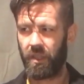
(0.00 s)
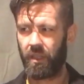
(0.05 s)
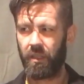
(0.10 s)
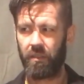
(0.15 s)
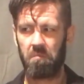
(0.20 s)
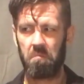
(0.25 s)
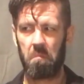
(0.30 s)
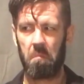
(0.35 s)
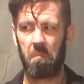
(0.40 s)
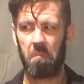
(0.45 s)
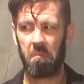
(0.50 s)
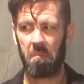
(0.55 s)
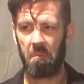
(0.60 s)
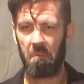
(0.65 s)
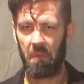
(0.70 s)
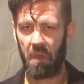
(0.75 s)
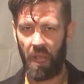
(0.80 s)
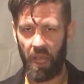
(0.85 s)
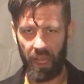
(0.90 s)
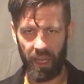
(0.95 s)
Like
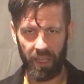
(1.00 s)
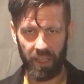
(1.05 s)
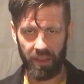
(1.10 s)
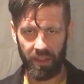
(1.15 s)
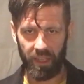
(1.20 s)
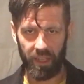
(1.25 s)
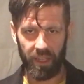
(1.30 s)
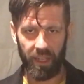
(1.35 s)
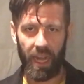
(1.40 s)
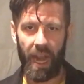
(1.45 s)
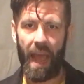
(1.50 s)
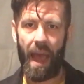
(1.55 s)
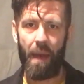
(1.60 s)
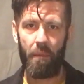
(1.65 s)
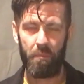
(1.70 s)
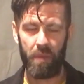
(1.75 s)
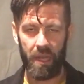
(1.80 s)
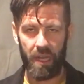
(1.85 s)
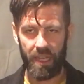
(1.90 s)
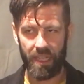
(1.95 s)
anything can happen.